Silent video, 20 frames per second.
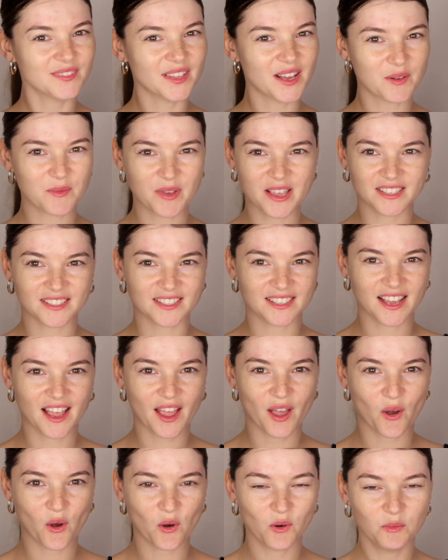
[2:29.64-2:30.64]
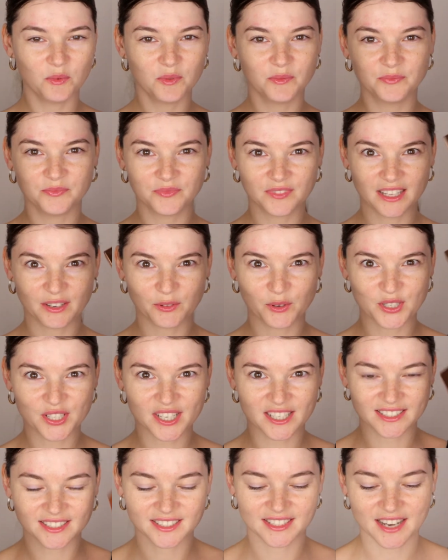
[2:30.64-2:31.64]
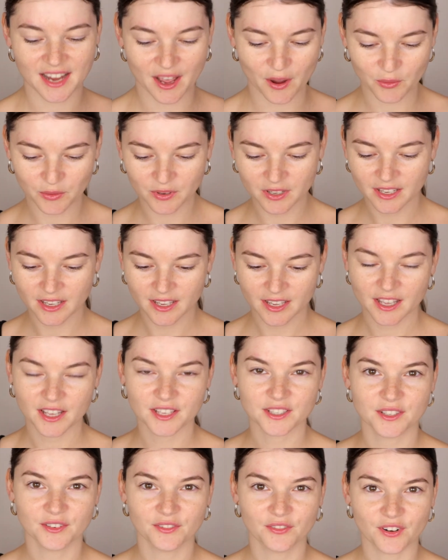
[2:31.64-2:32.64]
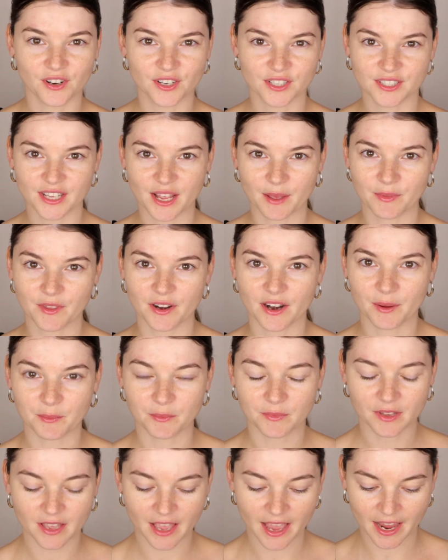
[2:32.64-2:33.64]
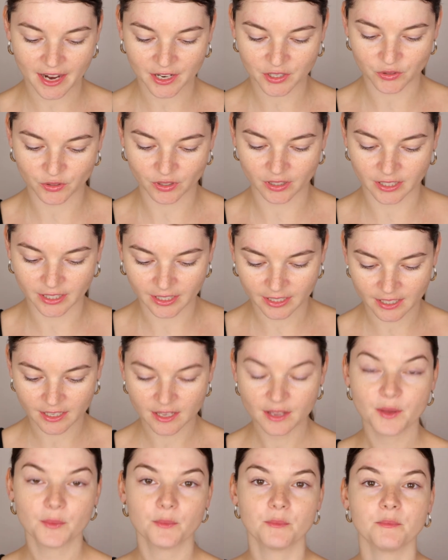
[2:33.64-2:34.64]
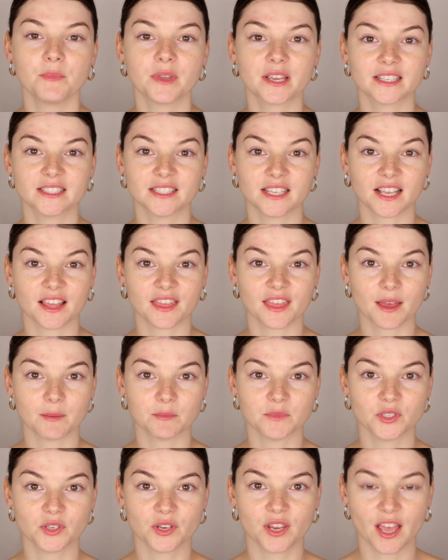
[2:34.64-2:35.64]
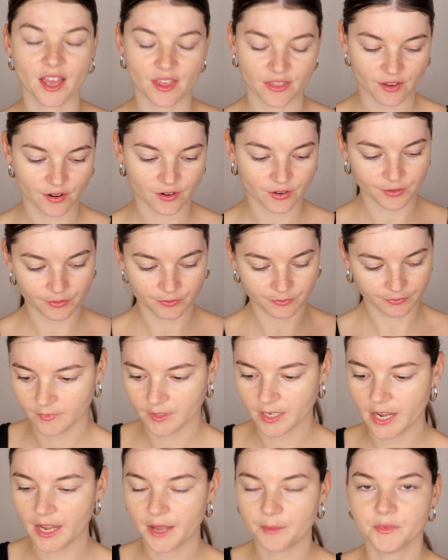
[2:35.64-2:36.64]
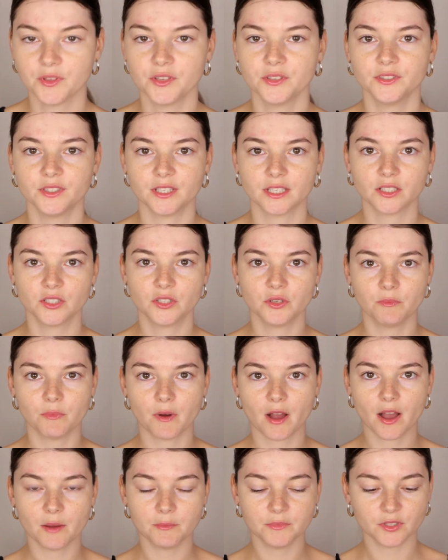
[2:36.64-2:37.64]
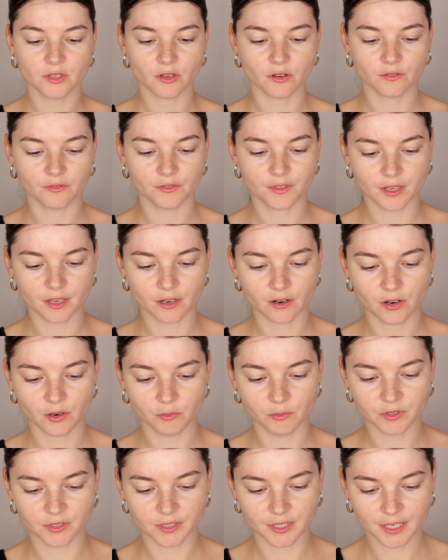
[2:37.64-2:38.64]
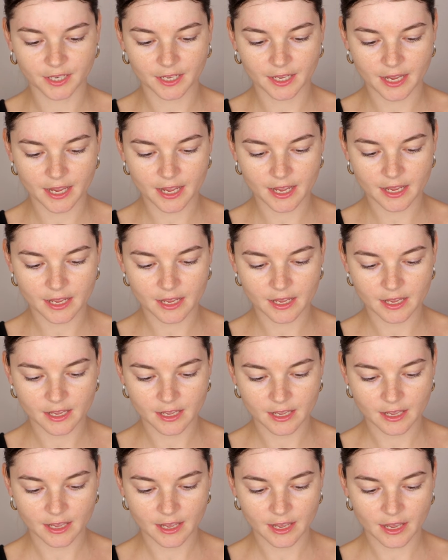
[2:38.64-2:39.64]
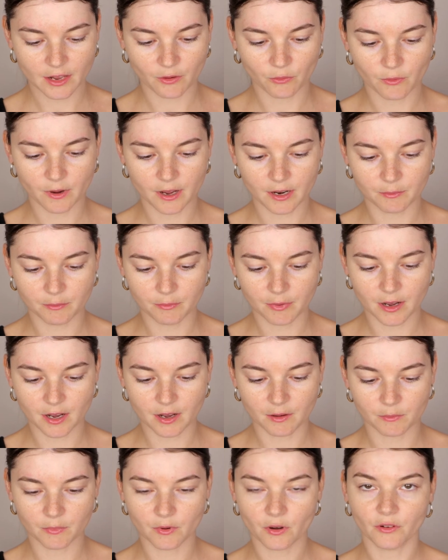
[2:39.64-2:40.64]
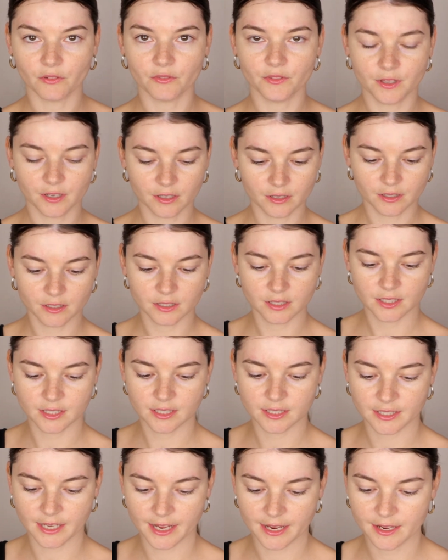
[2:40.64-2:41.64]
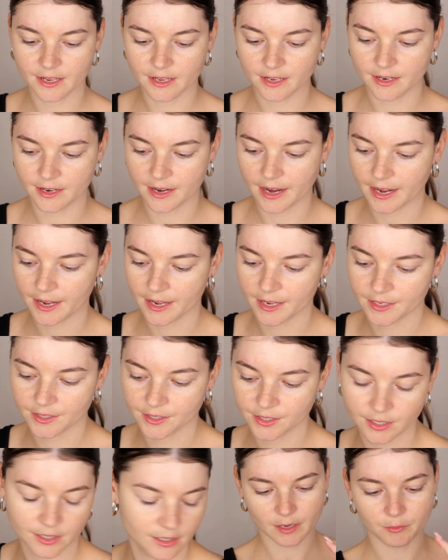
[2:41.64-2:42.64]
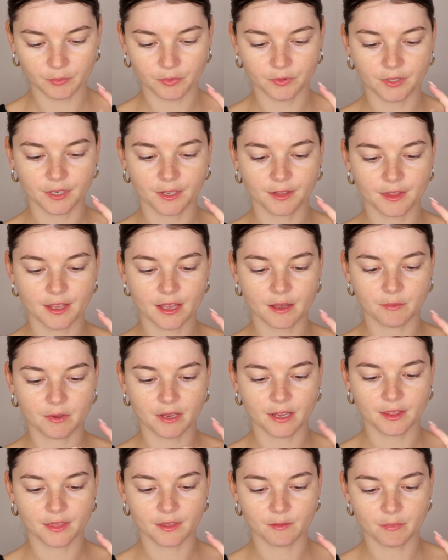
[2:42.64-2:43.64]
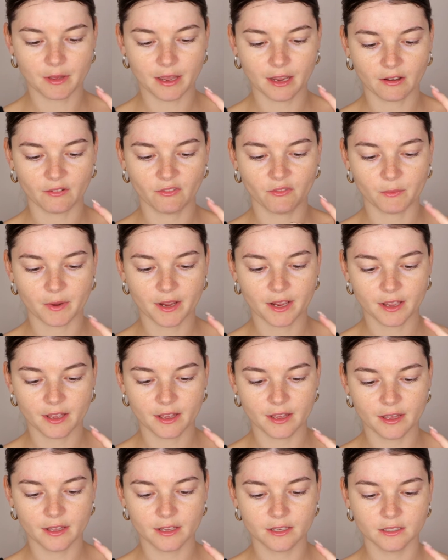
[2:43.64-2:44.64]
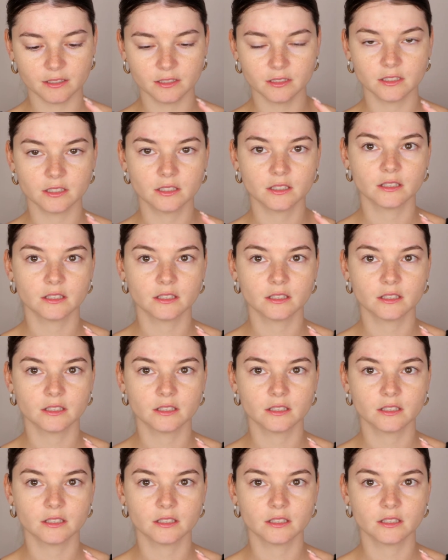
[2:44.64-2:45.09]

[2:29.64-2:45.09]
amazing, I hope. We shall see now. It's the first time that I'm actually mixing them together. I'm using 2 pumps of the Urban Decay and 1 pump of the Stay Naked. I'm putting them in the back of my hand